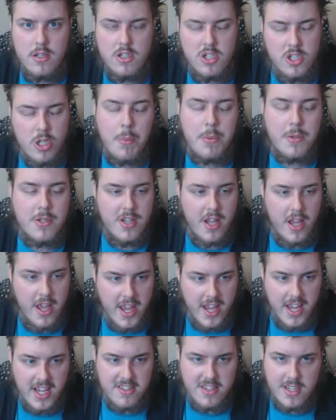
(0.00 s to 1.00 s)
Stop
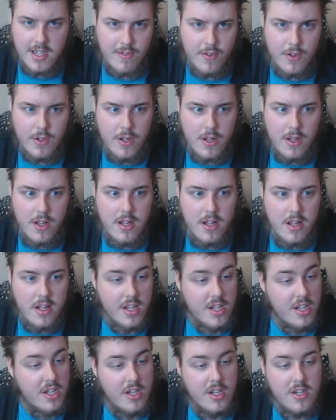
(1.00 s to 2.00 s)
saying it's evil,
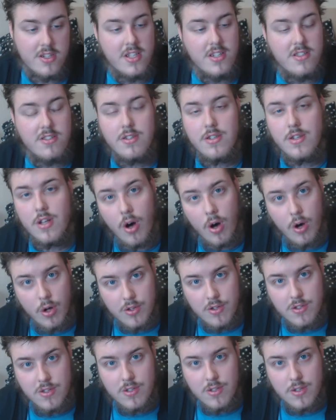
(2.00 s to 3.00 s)
because it's
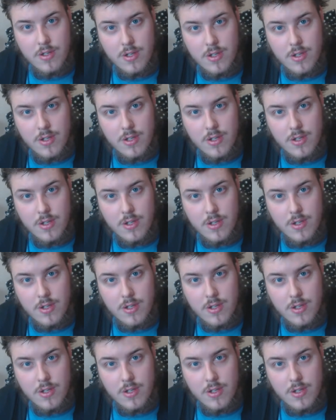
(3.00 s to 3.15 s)
not.